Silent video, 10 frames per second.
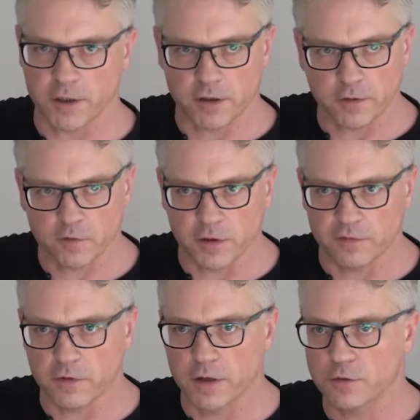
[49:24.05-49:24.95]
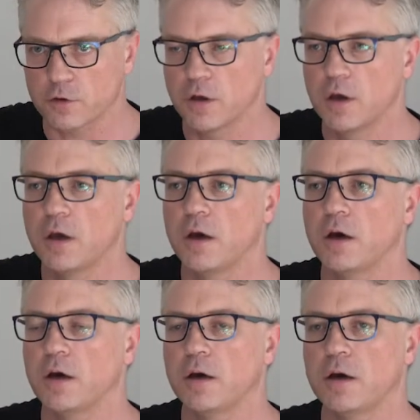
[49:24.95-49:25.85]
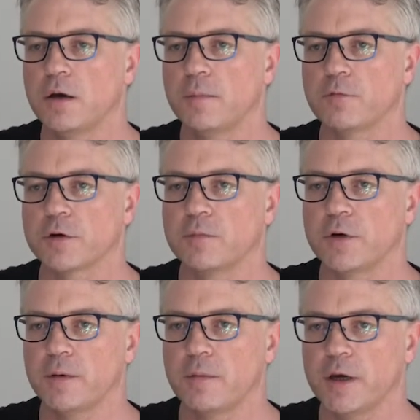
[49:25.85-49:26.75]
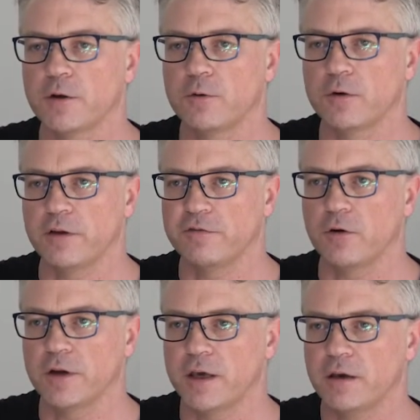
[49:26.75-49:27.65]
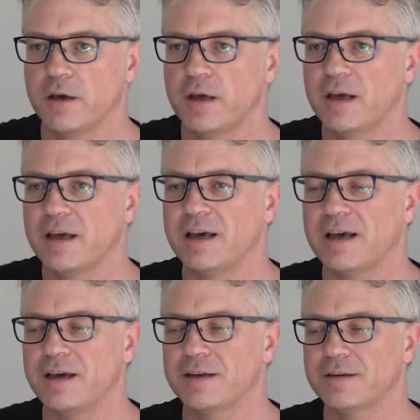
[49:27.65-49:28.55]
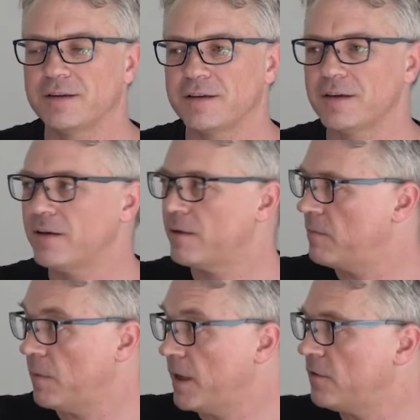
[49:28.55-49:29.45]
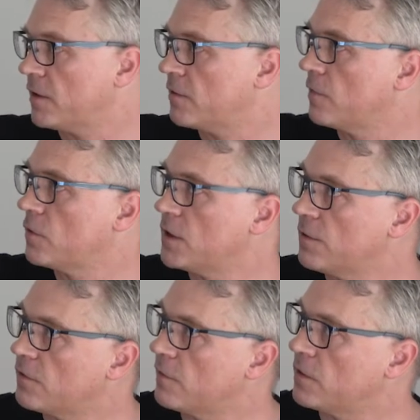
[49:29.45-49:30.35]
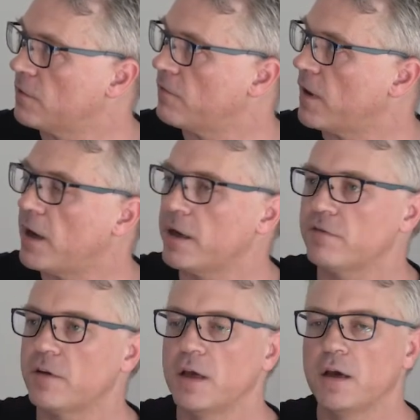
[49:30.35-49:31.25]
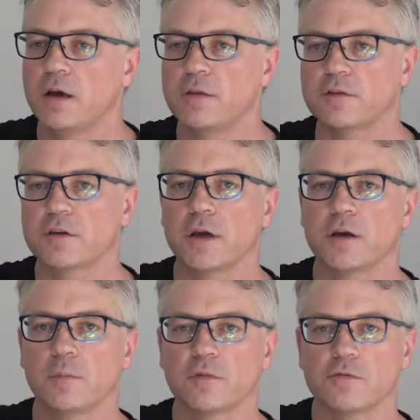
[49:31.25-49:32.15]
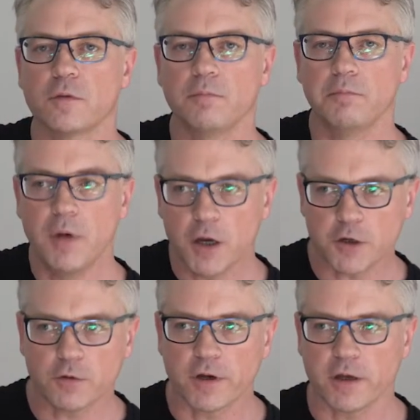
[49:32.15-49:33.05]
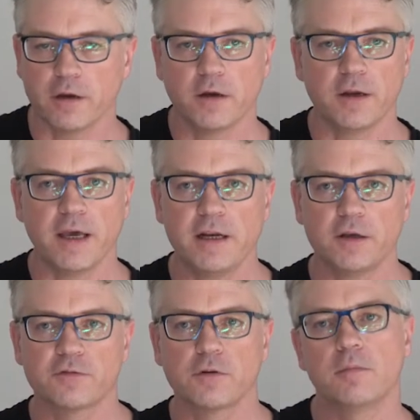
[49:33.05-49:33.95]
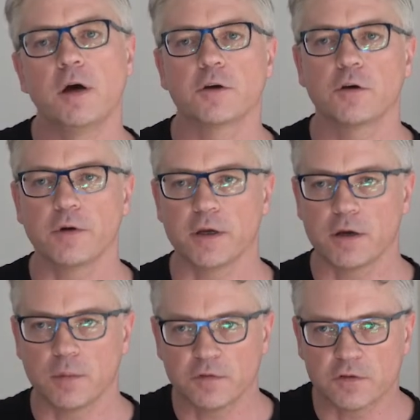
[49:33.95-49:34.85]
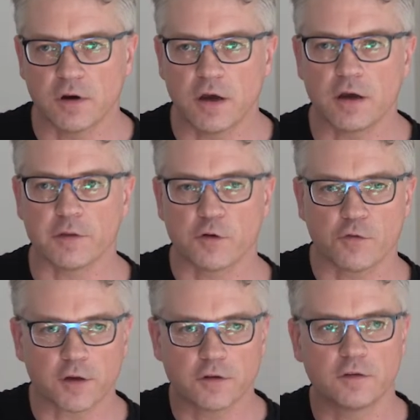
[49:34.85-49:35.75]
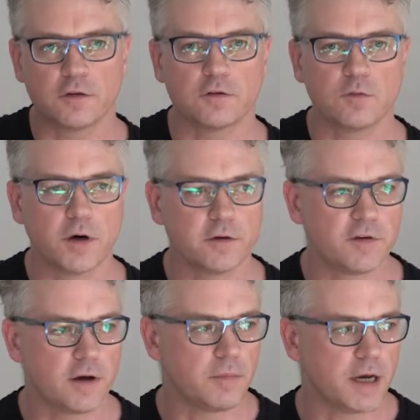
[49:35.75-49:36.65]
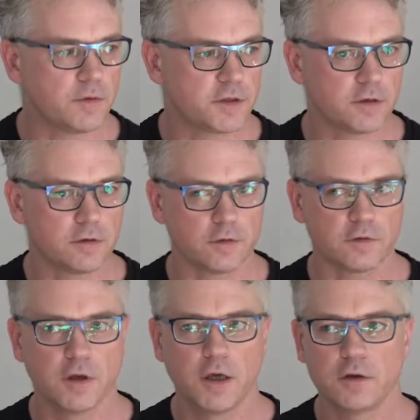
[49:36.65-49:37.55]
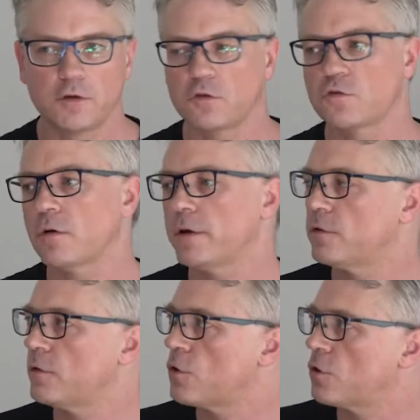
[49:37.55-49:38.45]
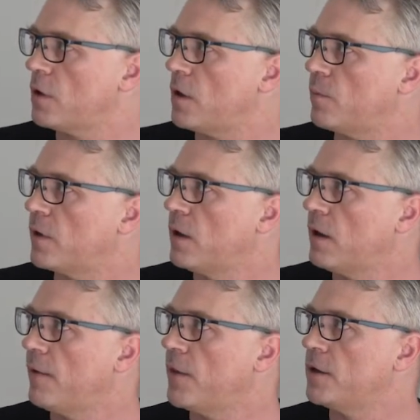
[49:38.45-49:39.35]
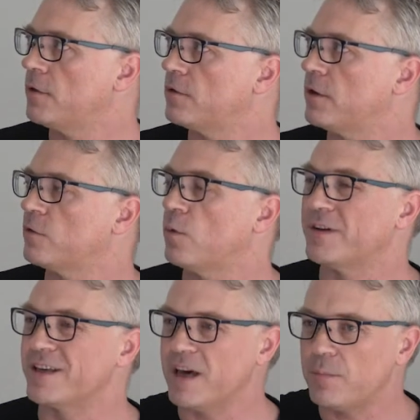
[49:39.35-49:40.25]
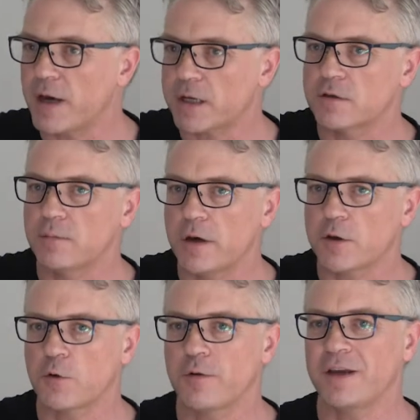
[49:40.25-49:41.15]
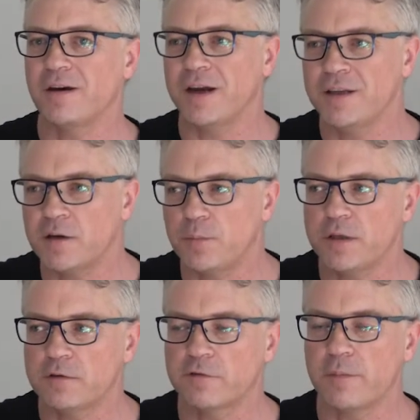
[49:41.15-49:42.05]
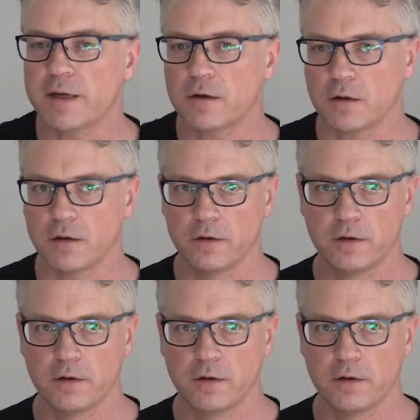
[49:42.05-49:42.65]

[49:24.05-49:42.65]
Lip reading: I can't speak French, written by a man called Le Follier. And amazing, 1775, this guy comes from Mercury, an alien from Mercury, comes to Earth, crashes into one of our mountains, destroys his ship. And then he says, well, to get back to Mercury, I need a piece of metal.